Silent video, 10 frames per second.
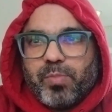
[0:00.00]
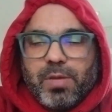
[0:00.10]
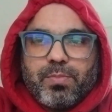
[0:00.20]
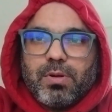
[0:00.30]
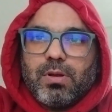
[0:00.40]

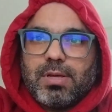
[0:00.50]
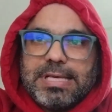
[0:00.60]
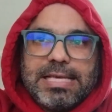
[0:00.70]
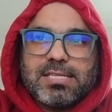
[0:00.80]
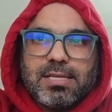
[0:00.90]

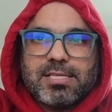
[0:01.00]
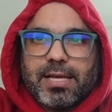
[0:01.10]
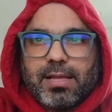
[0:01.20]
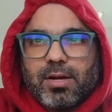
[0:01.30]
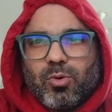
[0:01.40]
People easily
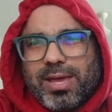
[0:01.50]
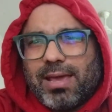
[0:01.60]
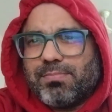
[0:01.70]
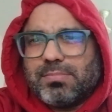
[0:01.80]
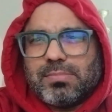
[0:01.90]
say that,
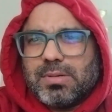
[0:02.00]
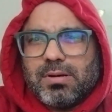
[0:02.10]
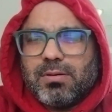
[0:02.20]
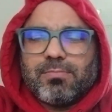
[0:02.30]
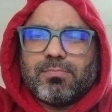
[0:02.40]
okay,
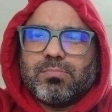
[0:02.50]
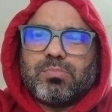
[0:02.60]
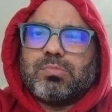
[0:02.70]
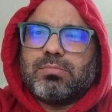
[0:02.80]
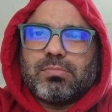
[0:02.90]

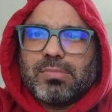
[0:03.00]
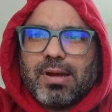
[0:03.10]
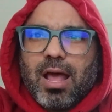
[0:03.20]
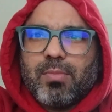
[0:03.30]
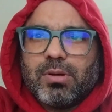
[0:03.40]

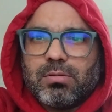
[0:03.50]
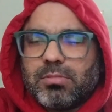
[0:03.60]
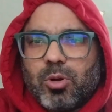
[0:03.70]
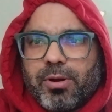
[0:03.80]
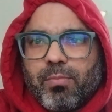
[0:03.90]

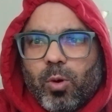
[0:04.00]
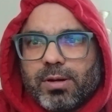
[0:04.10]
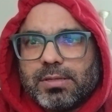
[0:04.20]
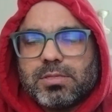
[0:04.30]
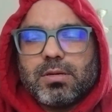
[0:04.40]
grammar not
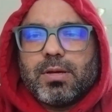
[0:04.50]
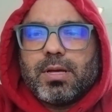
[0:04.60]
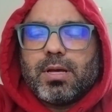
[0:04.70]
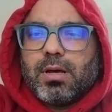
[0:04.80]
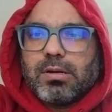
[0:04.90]
important.
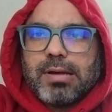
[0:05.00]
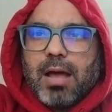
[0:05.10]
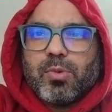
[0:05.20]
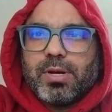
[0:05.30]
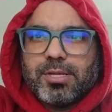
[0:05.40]

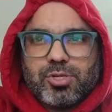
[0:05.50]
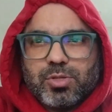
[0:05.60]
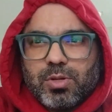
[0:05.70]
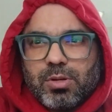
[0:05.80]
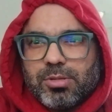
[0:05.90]
Grammar
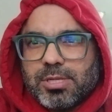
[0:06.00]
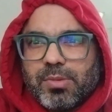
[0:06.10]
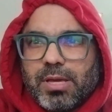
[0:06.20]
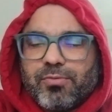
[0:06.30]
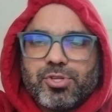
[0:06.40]
is
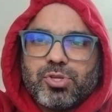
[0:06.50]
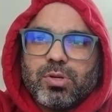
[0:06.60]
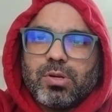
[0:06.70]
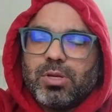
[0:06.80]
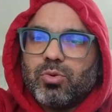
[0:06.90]
something
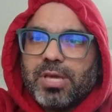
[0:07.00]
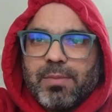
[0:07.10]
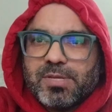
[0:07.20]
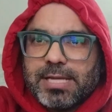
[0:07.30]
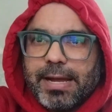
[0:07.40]
which you
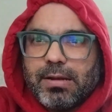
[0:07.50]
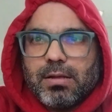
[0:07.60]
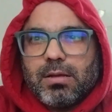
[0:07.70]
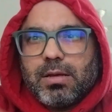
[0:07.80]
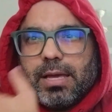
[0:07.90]
keep
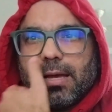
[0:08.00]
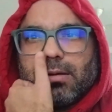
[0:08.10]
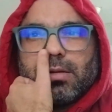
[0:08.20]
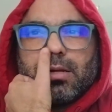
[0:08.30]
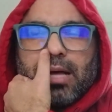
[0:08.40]
aside.
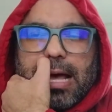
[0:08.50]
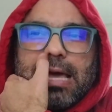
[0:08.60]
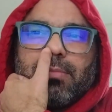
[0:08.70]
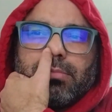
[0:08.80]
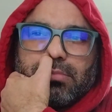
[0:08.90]
Yeah,
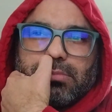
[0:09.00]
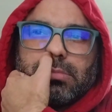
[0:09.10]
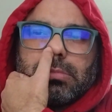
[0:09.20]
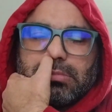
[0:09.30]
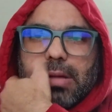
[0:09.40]

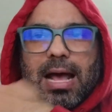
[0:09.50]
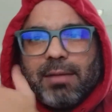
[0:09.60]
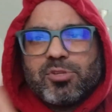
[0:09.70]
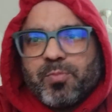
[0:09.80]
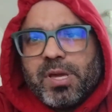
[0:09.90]

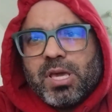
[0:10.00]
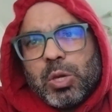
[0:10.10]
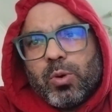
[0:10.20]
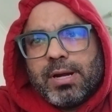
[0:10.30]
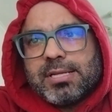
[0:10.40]
I'm
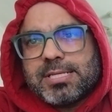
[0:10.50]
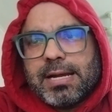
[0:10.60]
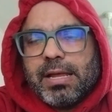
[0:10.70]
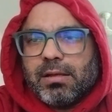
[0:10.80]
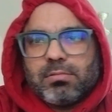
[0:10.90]
speaking, you are
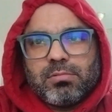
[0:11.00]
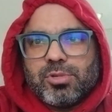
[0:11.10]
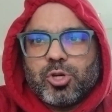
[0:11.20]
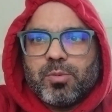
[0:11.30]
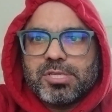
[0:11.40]
understanding,
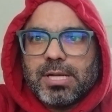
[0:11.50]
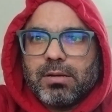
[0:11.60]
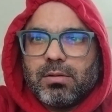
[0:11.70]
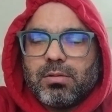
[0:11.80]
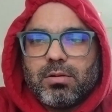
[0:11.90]
job is
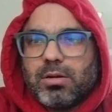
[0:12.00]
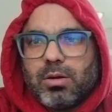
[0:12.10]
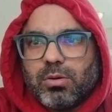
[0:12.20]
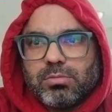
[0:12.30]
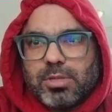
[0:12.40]
done.
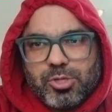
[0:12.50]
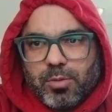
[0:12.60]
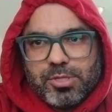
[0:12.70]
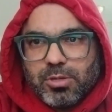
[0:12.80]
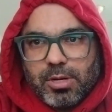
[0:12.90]
No, the
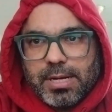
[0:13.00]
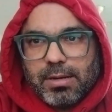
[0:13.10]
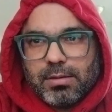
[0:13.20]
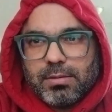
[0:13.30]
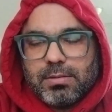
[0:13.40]
job is not
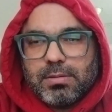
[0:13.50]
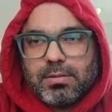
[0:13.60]
done.